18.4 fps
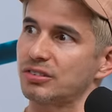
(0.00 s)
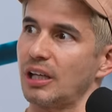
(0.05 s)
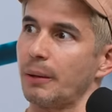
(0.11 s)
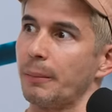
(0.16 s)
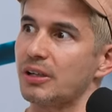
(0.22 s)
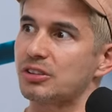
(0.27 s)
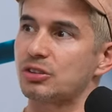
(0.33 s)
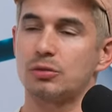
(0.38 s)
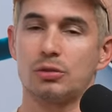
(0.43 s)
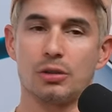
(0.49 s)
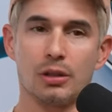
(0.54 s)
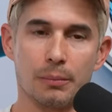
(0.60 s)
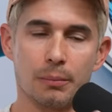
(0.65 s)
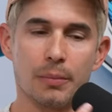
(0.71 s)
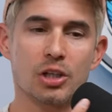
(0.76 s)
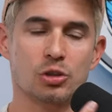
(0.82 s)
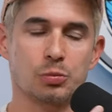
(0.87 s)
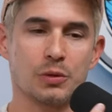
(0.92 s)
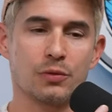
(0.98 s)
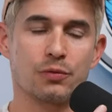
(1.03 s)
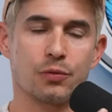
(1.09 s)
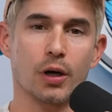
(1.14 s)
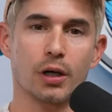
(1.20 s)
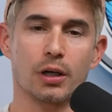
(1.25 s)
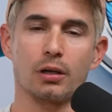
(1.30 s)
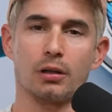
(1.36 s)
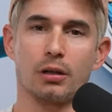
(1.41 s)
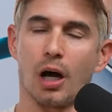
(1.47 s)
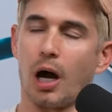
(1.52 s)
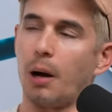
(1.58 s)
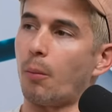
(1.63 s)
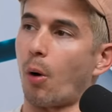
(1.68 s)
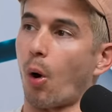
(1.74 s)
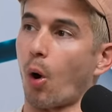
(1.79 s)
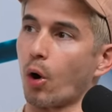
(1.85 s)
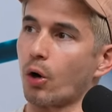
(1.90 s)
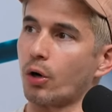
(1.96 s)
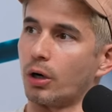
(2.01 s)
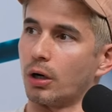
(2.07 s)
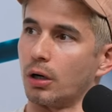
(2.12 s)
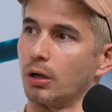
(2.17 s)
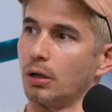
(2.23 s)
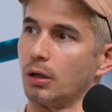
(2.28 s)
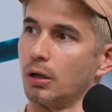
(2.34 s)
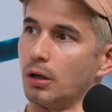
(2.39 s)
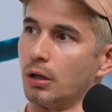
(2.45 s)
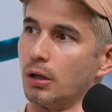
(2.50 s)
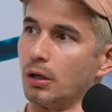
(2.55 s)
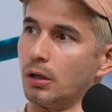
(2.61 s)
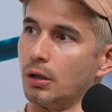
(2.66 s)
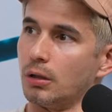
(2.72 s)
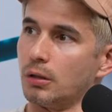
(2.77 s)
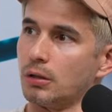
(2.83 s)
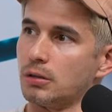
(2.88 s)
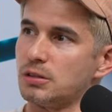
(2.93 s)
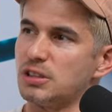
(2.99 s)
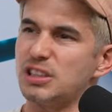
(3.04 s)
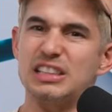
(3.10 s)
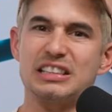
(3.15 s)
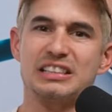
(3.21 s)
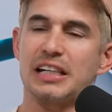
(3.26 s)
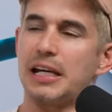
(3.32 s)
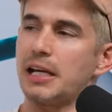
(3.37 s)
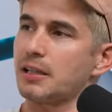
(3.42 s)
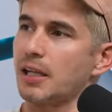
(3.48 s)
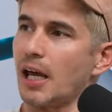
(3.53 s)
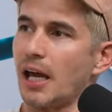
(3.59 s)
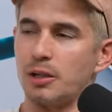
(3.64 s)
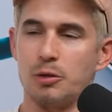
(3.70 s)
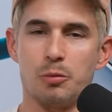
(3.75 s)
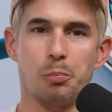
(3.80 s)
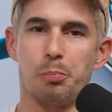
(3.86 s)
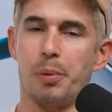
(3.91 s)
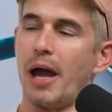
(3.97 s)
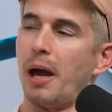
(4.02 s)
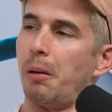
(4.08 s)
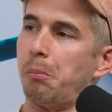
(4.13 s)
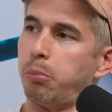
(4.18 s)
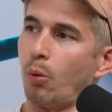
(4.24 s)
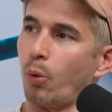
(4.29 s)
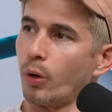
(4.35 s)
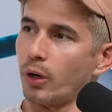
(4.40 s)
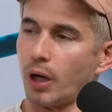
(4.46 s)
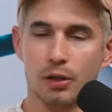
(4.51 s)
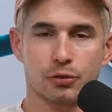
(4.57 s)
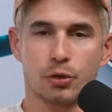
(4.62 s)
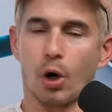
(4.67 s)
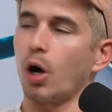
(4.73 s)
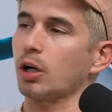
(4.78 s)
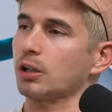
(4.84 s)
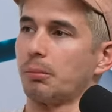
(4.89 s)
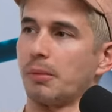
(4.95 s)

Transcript: that makes it makes me fucking come harder. Yeah, take that, you bad boy. I'll talk to